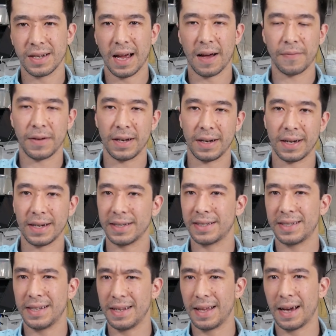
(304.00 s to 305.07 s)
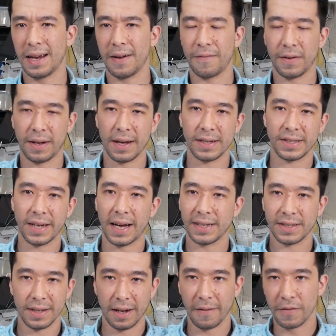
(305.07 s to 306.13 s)
the staff can kind of see that. If a guest
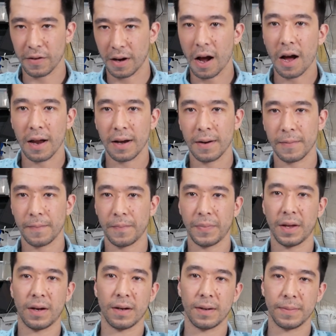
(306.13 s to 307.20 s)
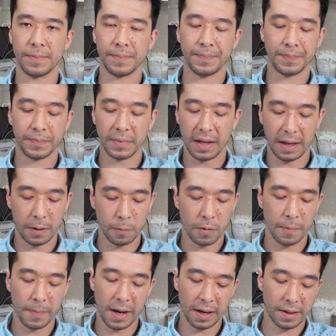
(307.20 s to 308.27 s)
asks and they forgot, they can
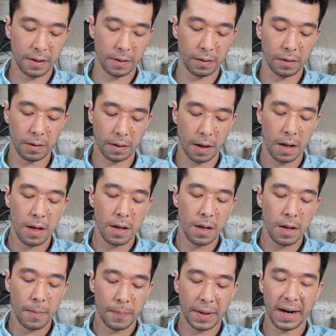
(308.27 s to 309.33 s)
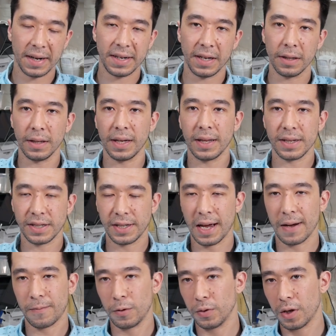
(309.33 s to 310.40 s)
run back there and look. But ideally, the
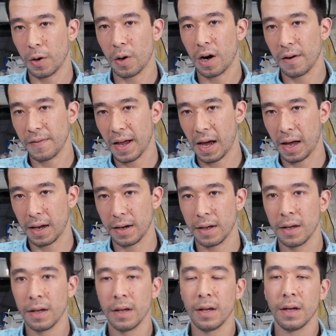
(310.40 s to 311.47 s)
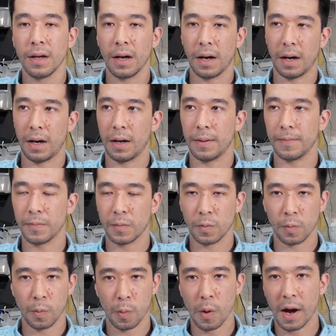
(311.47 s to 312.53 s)
staff will know offhand
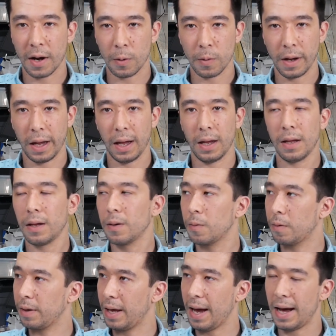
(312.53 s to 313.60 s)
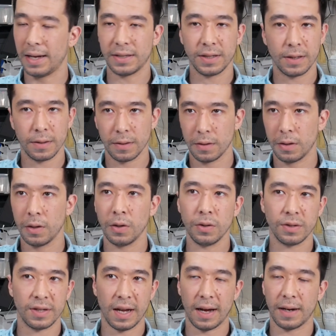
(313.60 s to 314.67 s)
right away when they ask
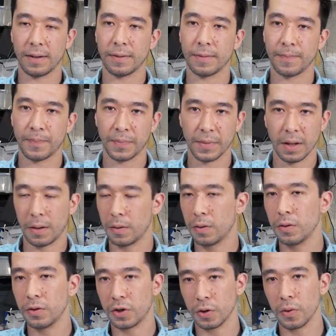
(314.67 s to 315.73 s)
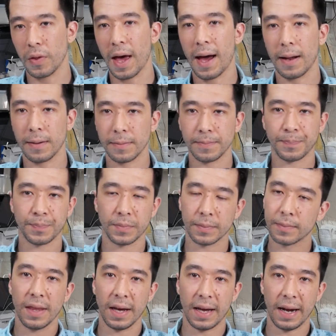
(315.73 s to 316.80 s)
who's that, no, who drew that,
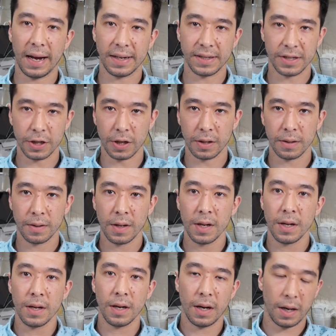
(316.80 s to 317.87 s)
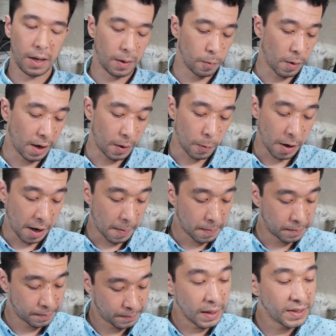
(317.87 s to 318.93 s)
they can answer right away.
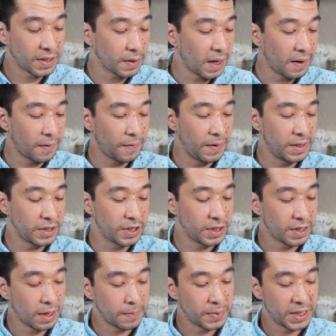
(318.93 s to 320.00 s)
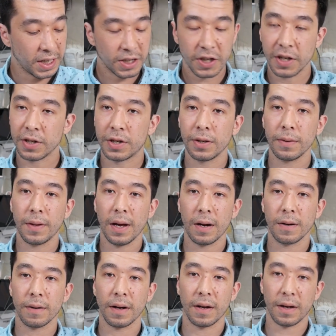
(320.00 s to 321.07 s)
Okay, so that finishes up section 2
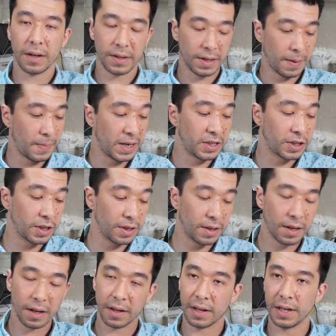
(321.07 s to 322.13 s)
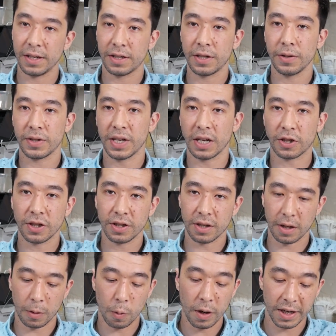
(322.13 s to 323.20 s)
there. As I mentioned, these 2
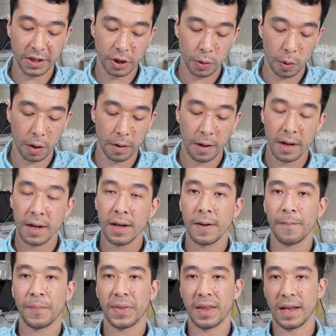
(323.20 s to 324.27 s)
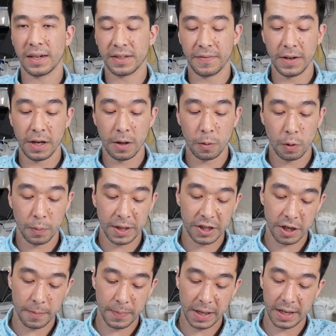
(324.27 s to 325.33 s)
sections are quite short. Next video we'll
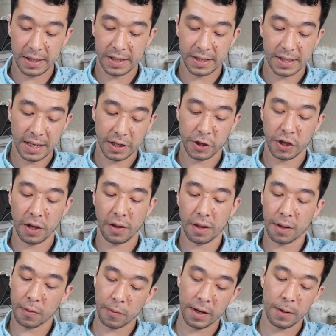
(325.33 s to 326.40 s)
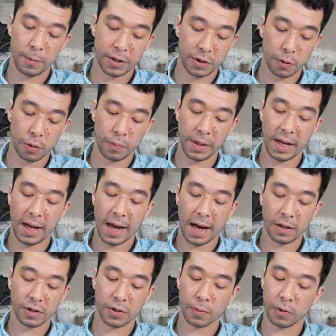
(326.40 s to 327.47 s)
be jumping into section 3, which will be
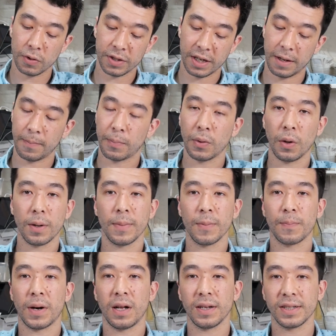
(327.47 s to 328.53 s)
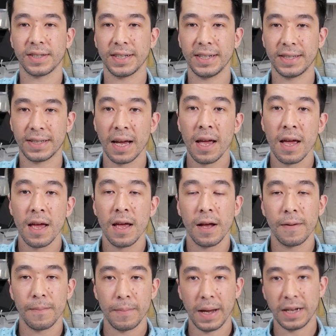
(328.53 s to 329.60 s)
house rules and employment policies.
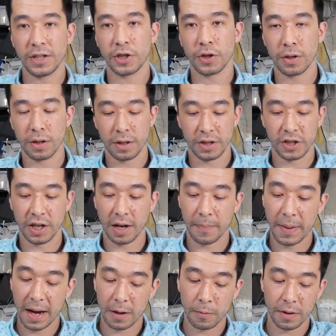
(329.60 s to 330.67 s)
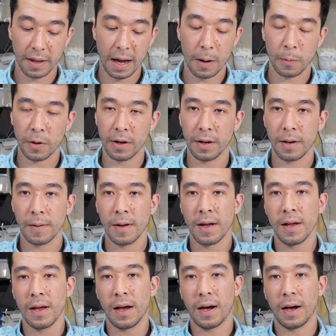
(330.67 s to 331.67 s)
Make sure to check back with that one.